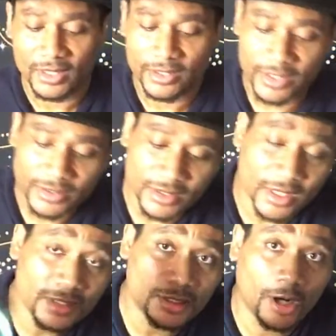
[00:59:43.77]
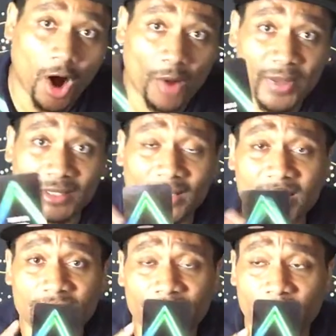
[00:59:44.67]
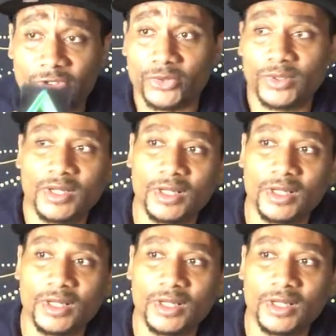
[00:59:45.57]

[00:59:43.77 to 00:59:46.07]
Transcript: This is a karmic lesson for you.